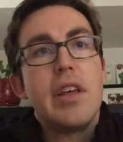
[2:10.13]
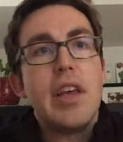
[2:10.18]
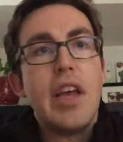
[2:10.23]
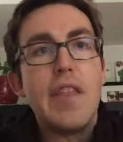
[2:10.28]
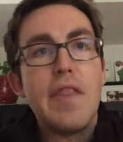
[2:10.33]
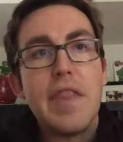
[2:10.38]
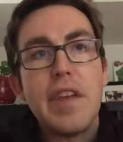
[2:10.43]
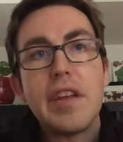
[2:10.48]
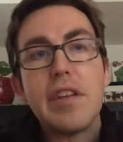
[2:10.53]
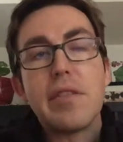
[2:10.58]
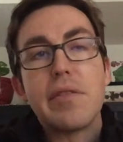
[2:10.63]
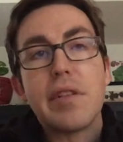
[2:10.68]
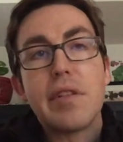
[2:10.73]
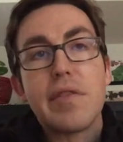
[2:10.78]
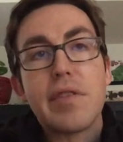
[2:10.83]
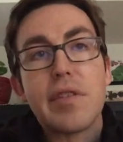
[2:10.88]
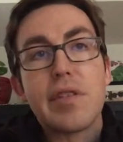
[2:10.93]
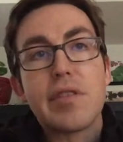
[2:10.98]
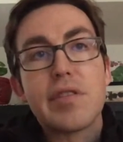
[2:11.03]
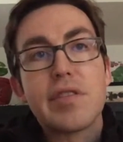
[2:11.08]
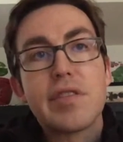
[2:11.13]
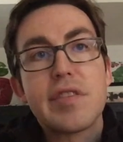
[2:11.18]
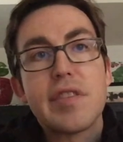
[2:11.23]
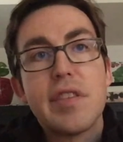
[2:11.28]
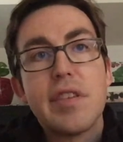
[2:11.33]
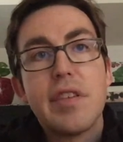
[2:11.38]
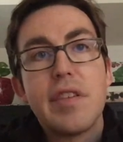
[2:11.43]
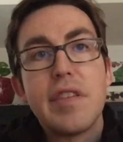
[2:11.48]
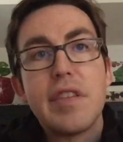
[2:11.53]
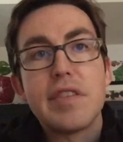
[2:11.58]
It then delivers
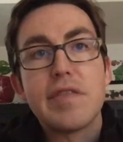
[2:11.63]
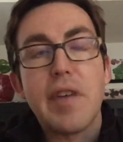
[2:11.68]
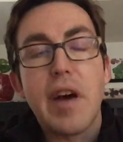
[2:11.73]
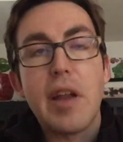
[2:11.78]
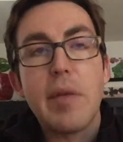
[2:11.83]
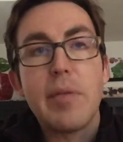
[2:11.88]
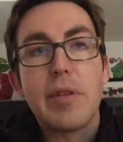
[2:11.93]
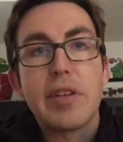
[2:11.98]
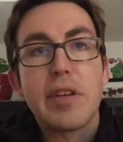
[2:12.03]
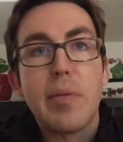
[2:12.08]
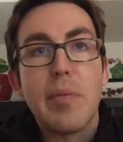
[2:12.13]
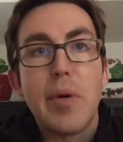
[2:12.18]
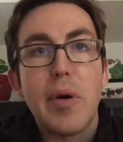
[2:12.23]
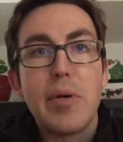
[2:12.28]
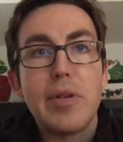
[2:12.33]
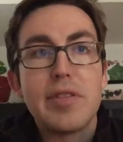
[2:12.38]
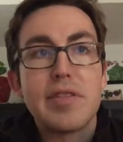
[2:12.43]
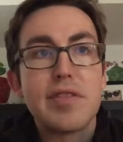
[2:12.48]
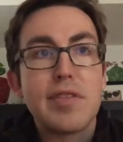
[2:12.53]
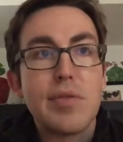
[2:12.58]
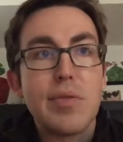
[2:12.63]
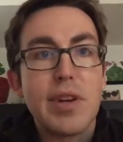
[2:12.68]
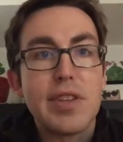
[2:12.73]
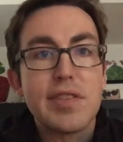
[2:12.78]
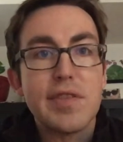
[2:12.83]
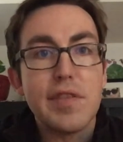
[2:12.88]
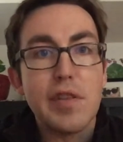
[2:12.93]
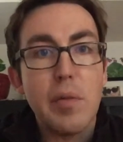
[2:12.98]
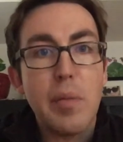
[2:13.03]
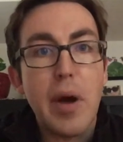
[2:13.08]
these vitamin components to the
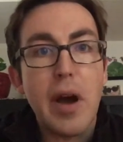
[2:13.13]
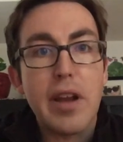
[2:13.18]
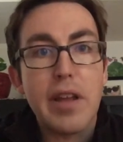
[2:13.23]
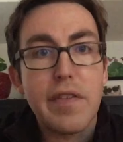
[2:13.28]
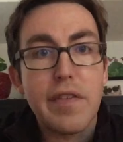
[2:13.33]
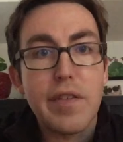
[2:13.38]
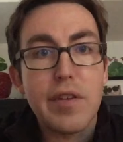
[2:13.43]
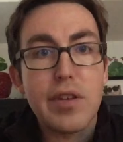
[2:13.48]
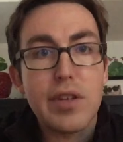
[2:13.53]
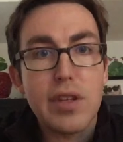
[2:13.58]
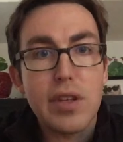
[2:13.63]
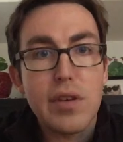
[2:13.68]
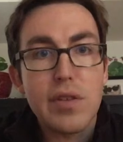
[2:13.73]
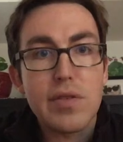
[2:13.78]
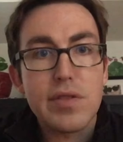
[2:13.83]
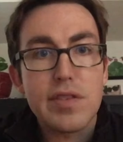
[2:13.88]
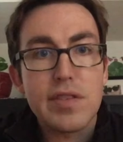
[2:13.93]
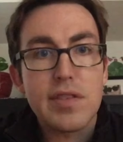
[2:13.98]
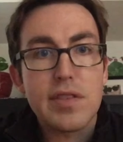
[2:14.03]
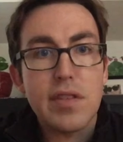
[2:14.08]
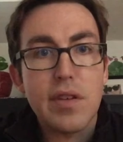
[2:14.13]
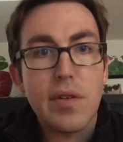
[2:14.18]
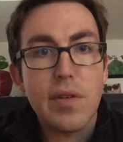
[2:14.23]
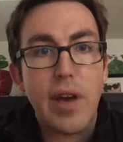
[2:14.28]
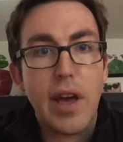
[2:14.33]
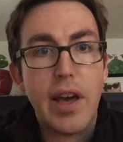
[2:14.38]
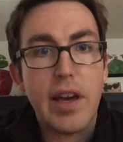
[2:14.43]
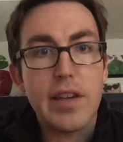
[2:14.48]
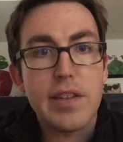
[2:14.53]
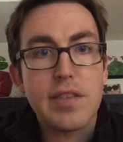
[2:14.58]
rest of your body for use,
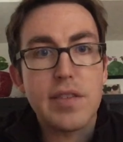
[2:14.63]
okay?